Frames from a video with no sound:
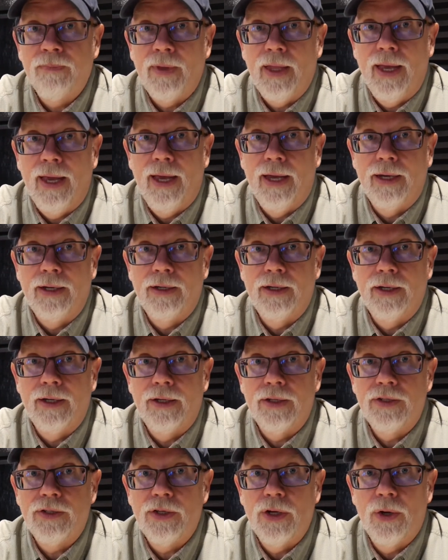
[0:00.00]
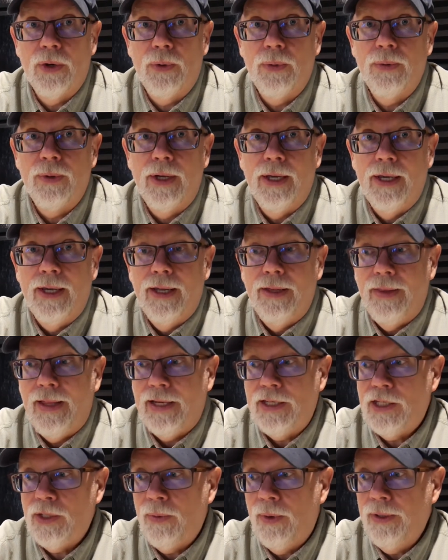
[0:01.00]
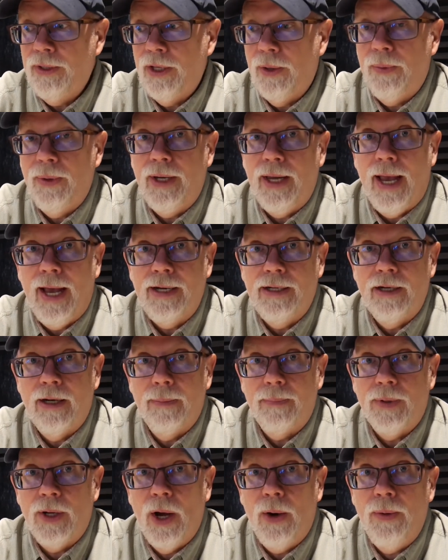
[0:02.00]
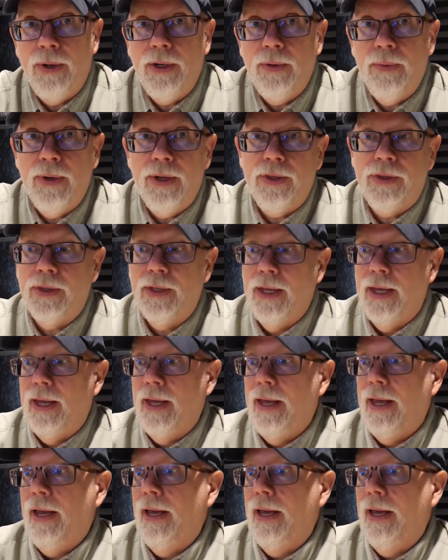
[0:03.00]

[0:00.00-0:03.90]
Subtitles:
And so that's the one that we ended up going with.